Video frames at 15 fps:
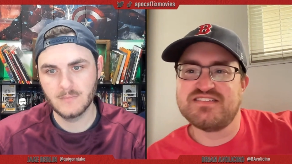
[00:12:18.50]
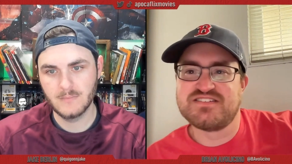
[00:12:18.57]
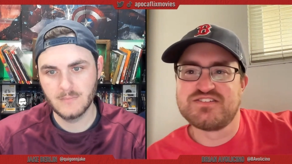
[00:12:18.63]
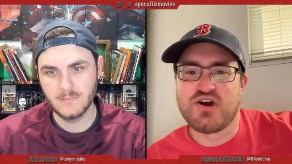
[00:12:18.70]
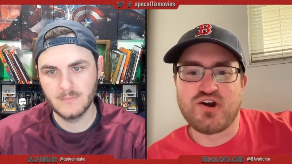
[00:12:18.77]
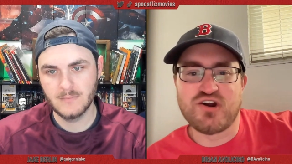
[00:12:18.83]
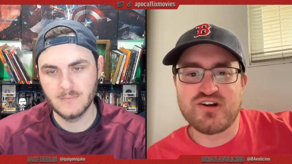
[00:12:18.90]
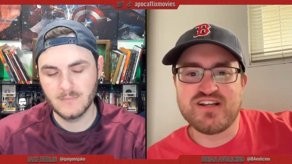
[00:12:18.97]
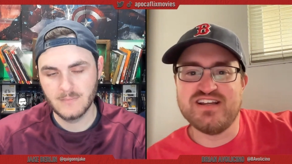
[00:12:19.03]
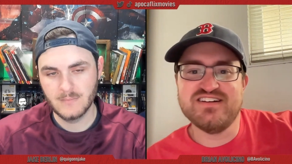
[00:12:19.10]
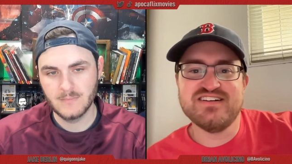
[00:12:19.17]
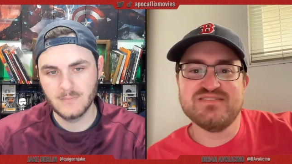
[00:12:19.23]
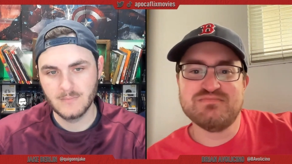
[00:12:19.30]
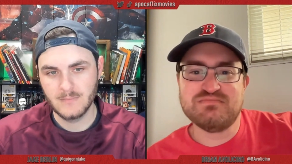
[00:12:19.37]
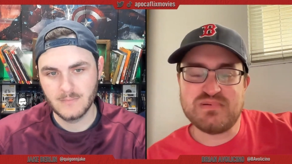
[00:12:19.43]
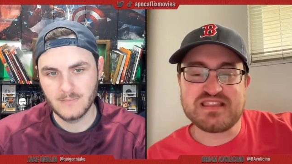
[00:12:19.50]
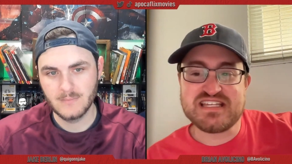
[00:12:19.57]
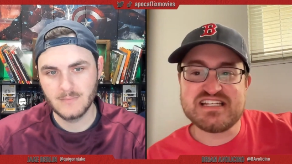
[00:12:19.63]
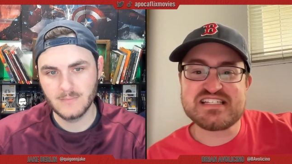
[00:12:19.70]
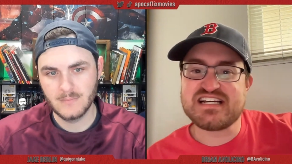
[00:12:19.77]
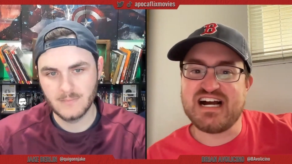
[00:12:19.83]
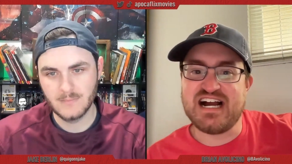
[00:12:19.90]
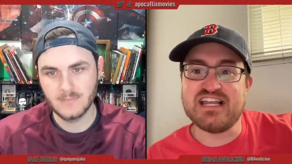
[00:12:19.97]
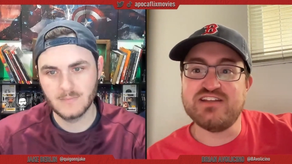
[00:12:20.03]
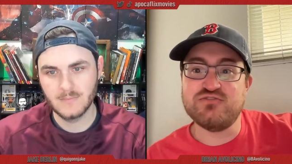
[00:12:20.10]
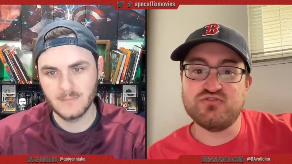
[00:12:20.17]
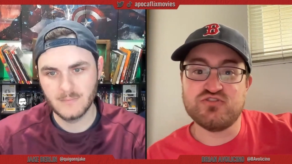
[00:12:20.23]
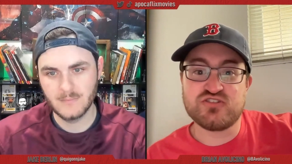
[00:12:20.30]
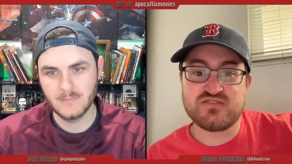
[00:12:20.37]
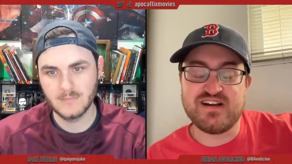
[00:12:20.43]
Speaker 1: Tarkin. But this guy,
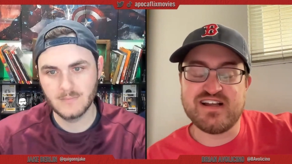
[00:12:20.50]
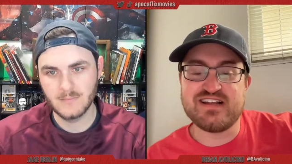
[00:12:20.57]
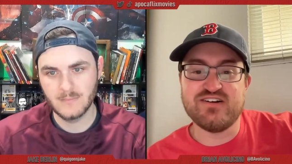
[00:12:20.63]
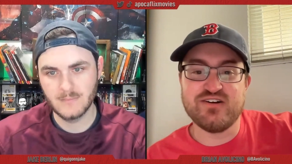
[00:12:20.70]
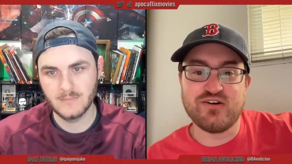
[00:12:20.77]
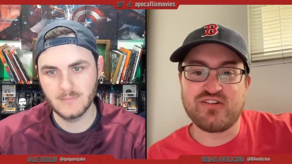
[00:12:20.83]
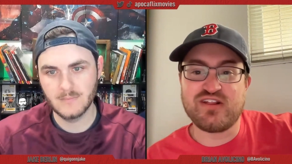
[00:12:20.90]
you just like, are